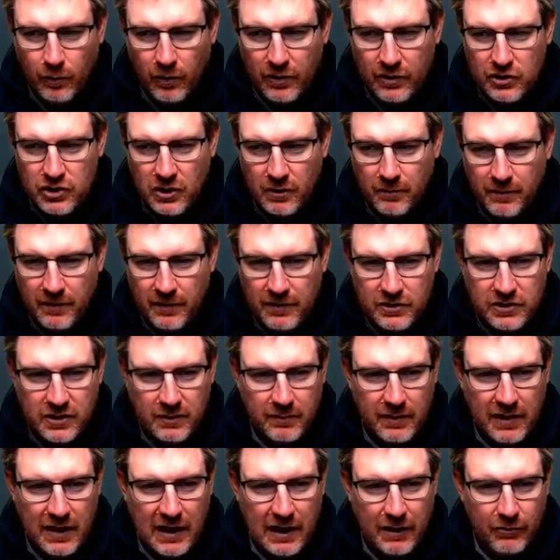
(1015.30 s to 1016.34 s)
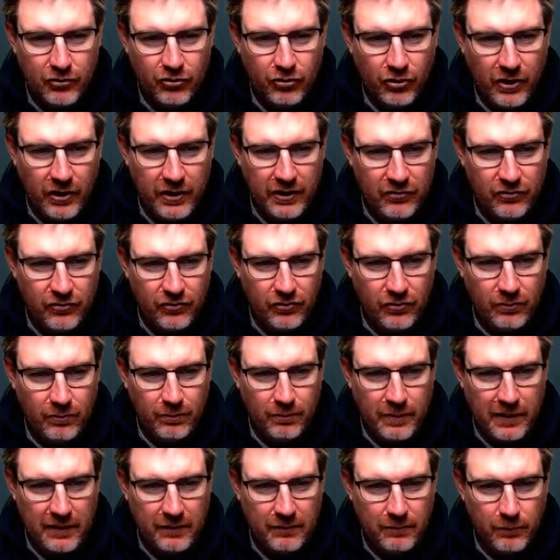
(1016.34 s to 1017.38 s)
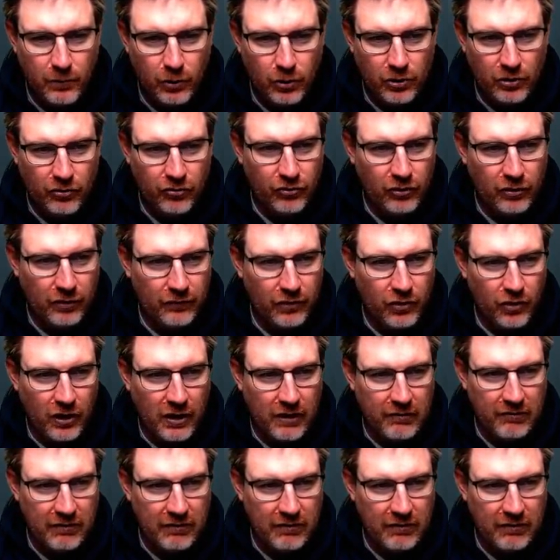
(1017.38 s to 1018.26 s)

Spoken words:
jumping ship now and trying to hit and put on a soft tyre or